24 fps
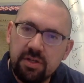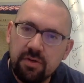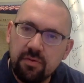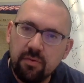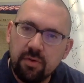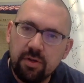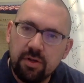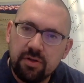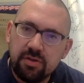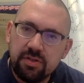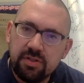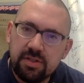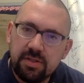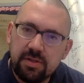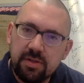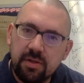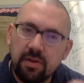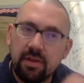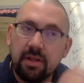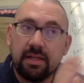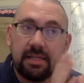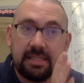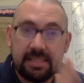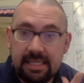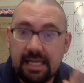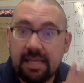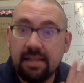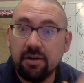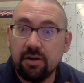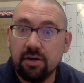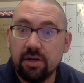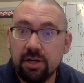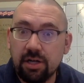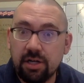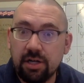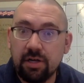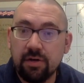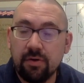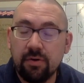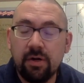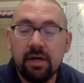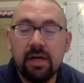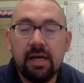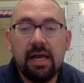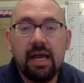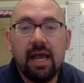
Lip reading: what they say they're going to do,